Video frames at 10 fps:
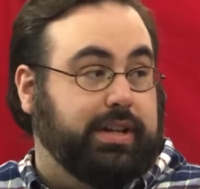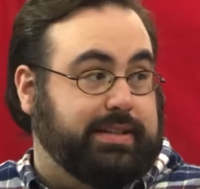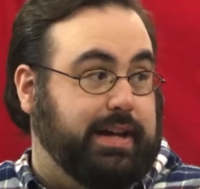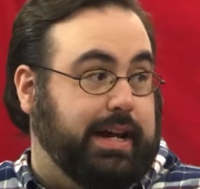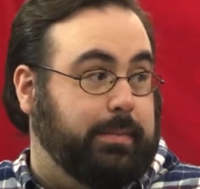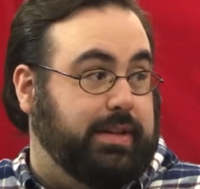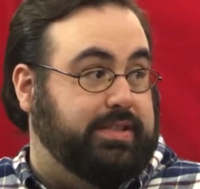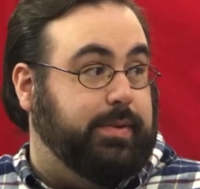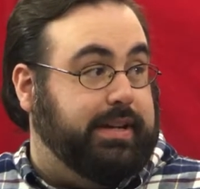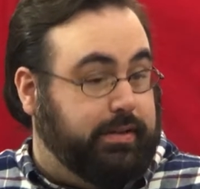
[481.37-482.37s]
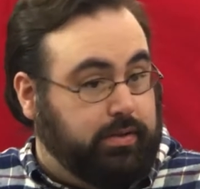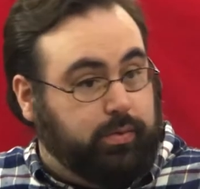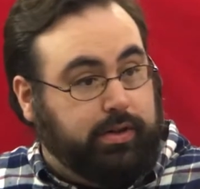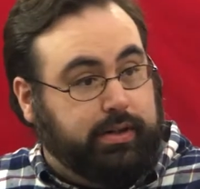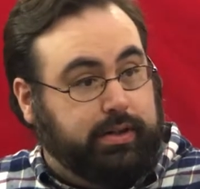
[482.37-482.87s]
come morning time, he's ready to
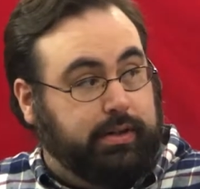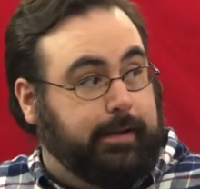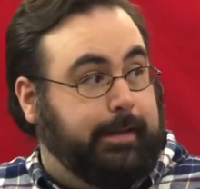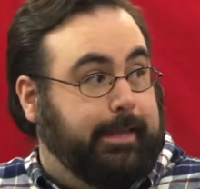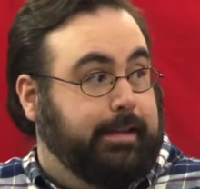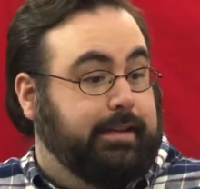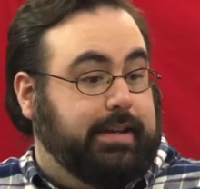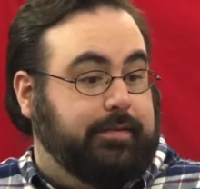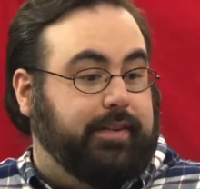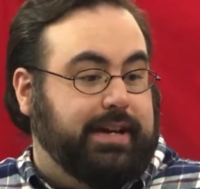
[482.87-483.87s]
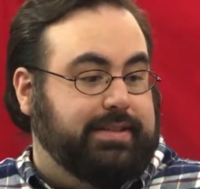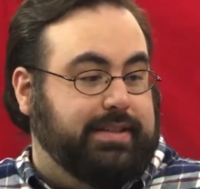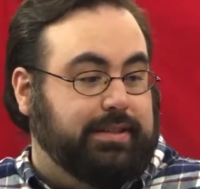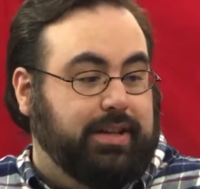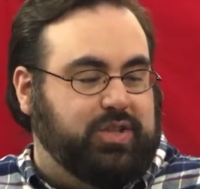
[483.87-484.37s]
go to work. He
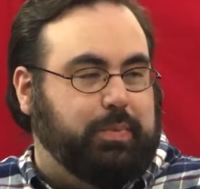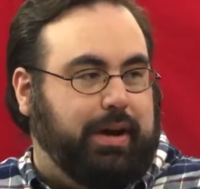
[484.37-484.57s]
finds his